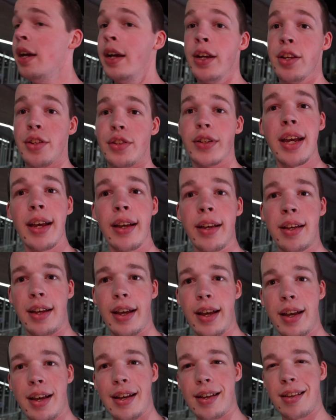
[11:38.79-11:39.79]
So yeah,
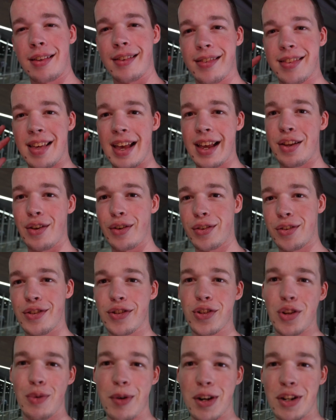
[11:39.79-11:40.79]
thank you all
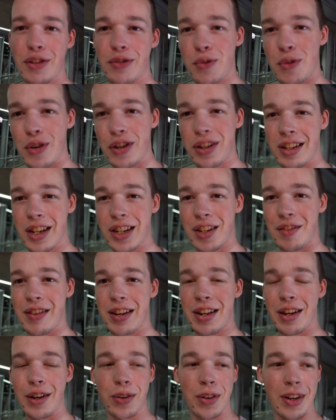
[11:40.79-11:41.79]
so much for watching this
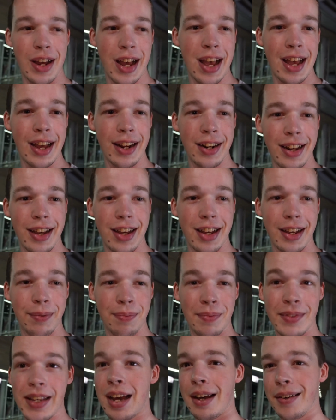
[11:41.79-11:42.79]
video, and
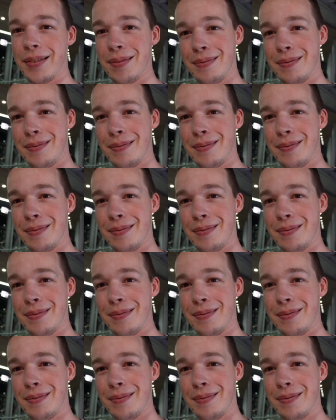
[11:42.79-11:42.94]
yeah,